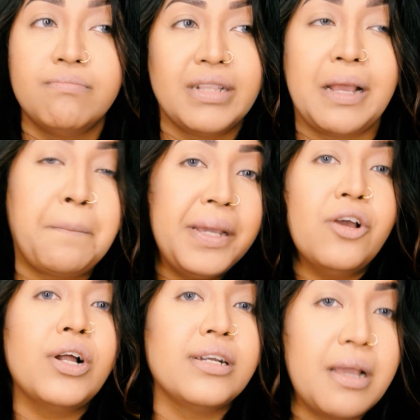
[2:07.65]
like
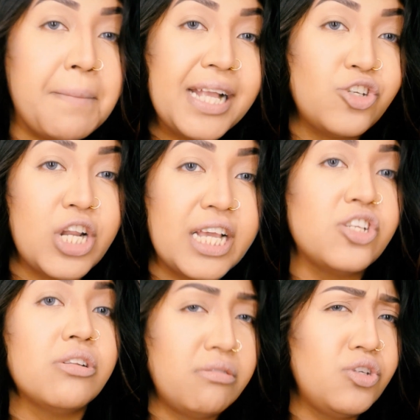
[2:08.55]
beyond
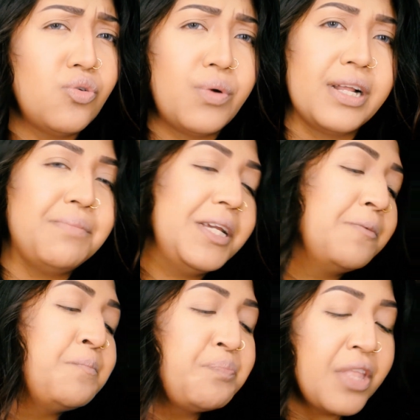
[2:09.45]
imagination, you know what I mean.